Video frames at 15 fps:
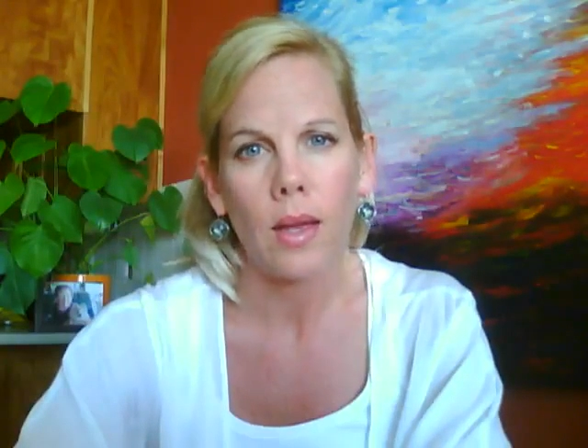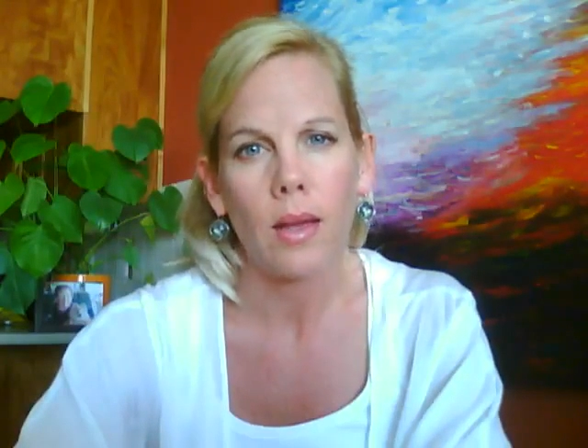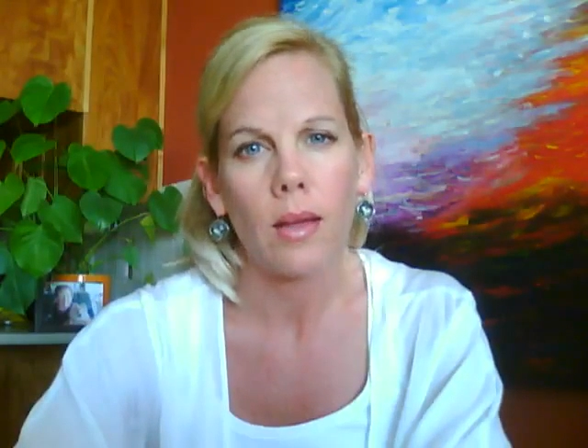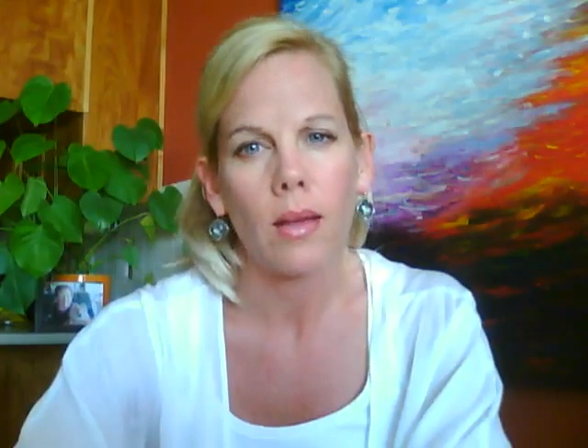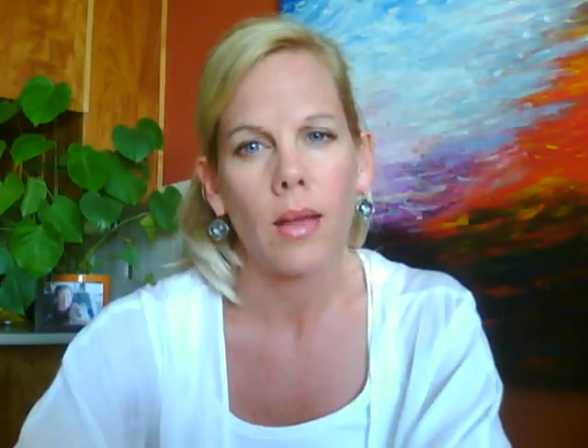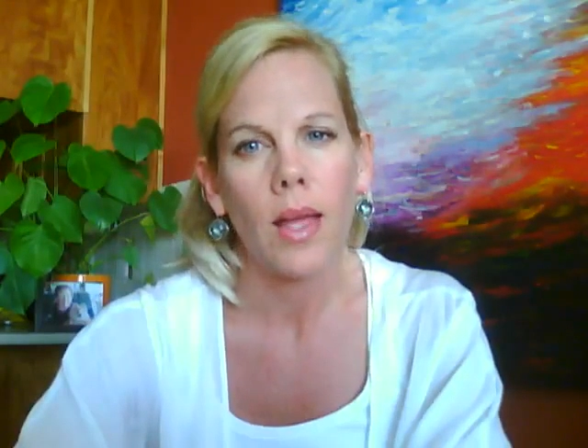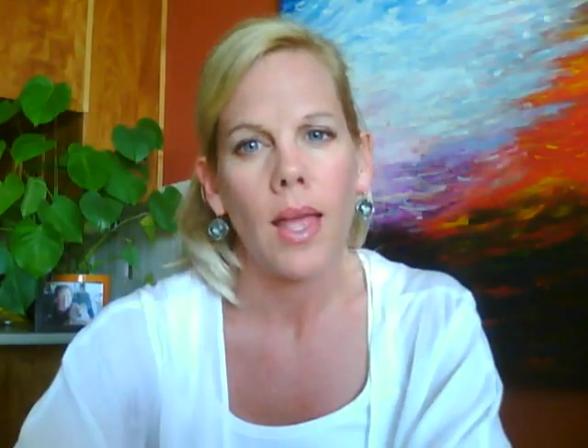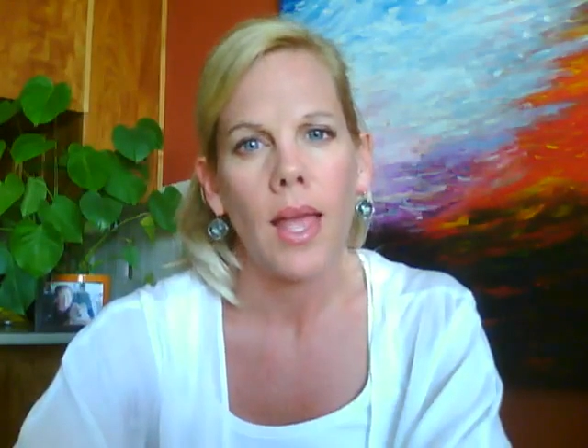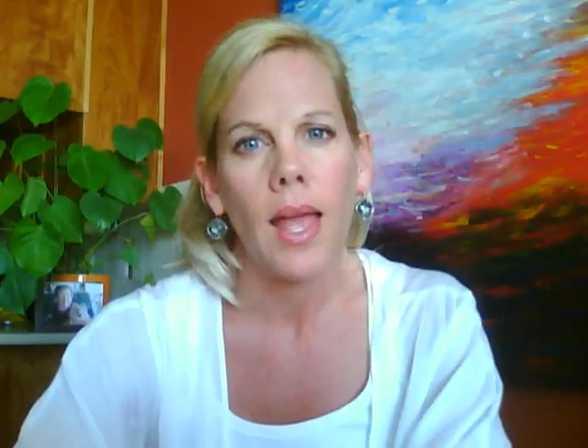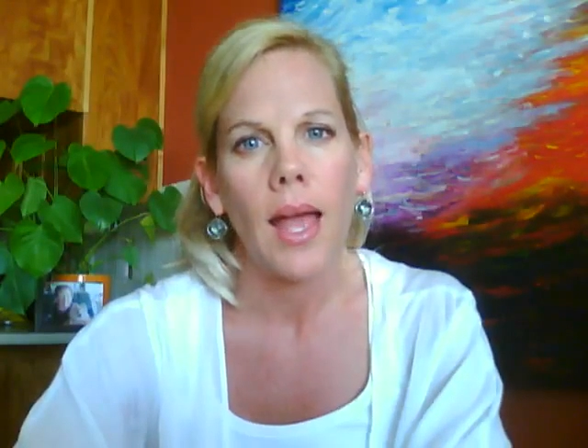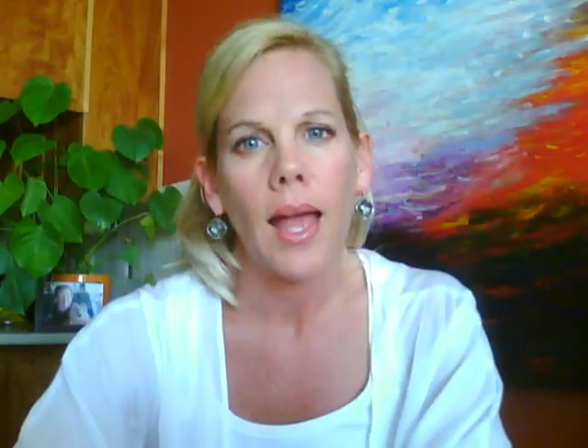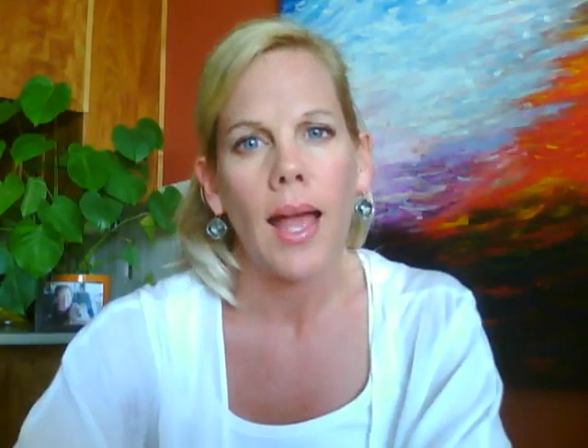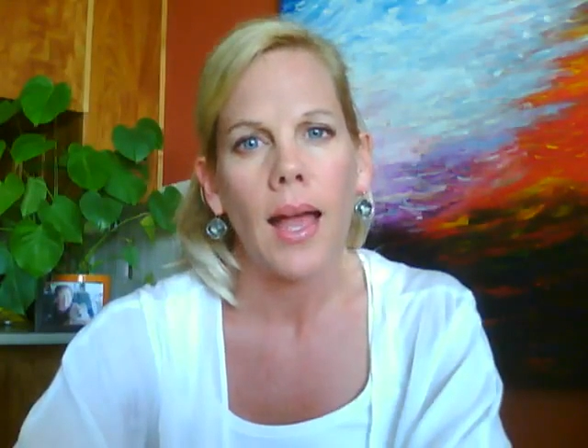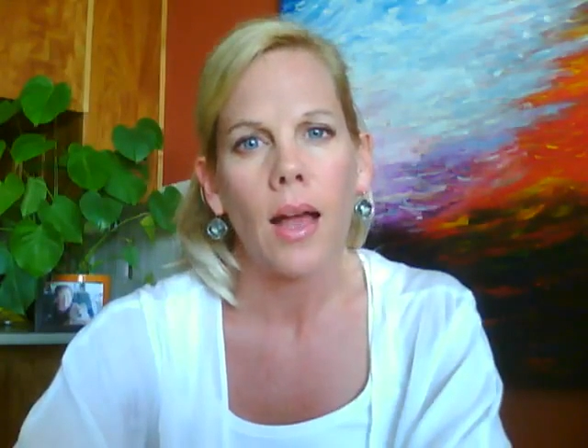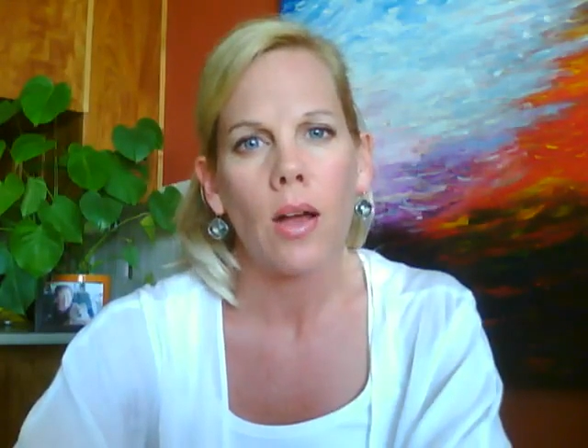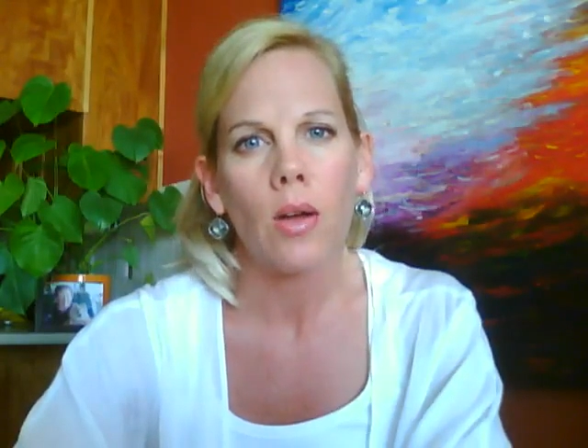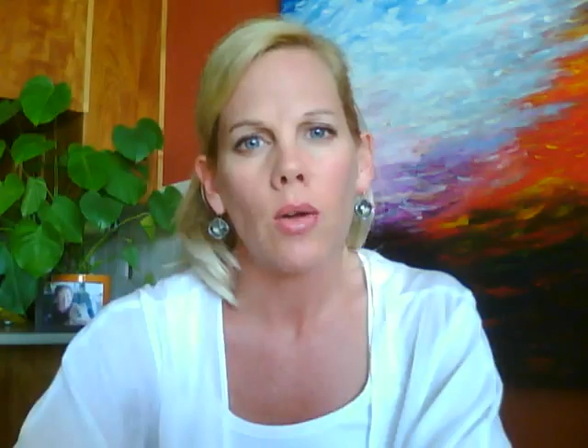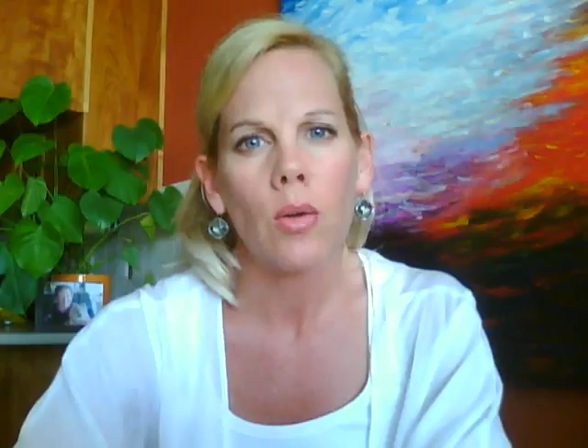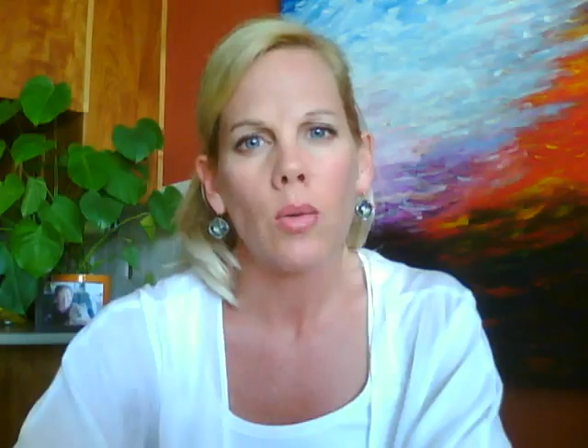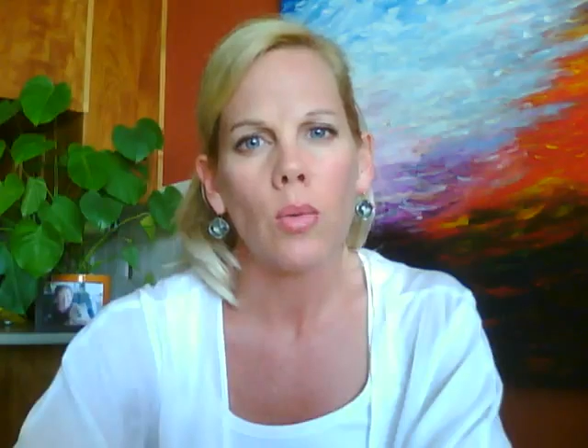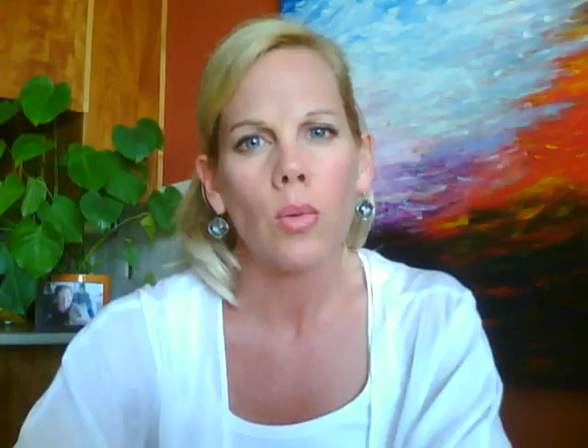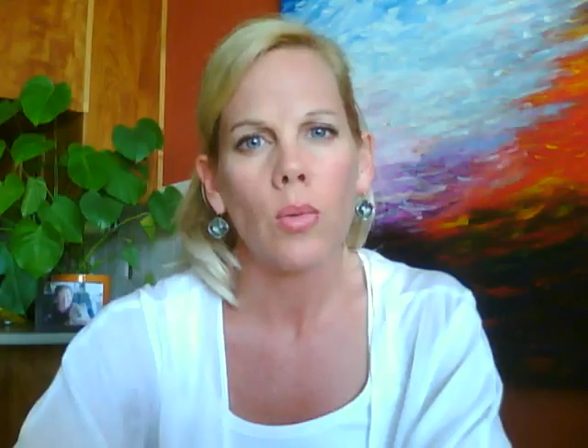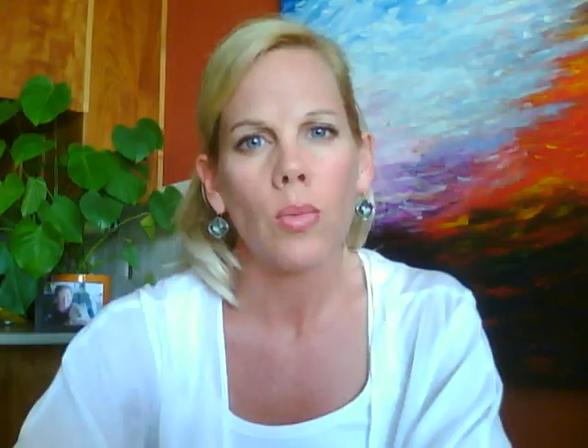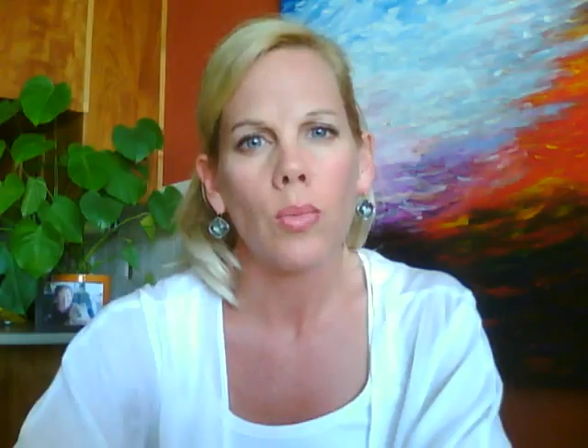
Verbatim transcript: uh, how